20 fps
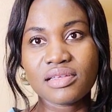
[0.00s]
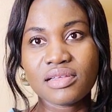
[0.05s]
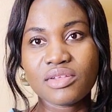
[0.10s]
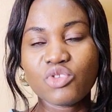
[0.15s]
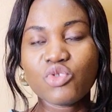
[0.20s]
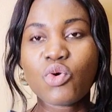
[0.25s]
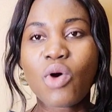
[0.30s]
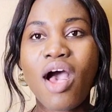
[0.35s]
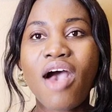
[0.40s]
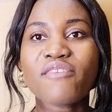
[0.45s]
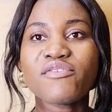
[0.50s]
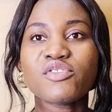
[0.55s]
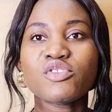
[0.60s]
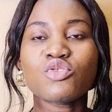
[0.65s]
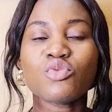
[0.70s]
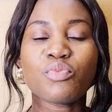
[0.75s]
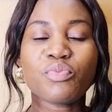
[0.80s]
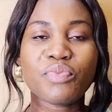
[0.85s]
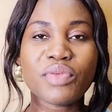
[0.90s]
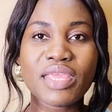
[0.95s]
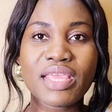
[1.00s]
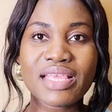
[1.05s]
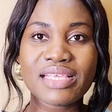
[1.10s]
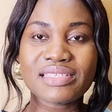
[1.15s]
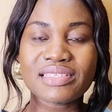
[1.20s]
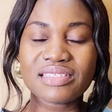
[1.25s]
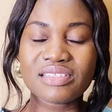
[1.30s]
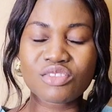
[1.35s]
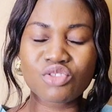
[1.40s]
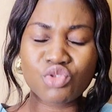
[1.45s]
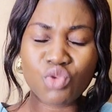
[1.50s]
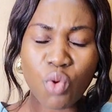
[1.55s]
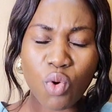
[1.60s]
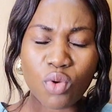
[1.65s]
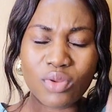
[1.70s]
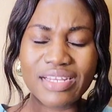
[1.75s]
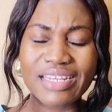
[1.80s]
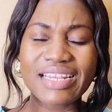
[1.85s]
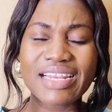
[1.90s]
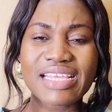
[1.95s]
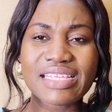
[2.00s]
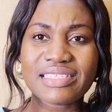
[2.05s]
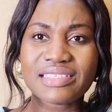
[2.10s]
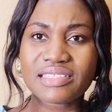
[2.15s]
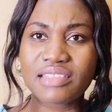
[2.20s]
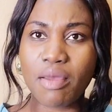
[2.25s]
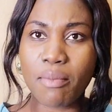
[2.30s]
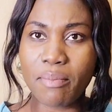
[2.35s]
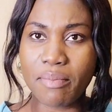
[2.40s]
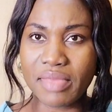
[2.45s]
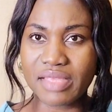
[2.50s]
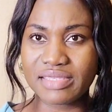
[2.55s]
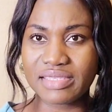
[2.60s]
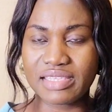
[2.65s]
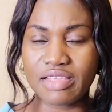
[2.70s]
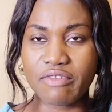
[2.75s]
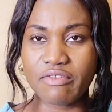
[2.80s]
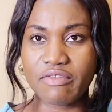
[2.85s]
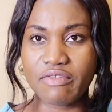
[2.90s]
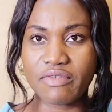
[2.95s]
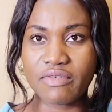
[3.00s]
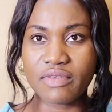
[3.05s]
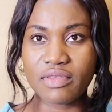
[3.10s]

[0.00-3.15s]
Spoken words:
You have to be totally submissive.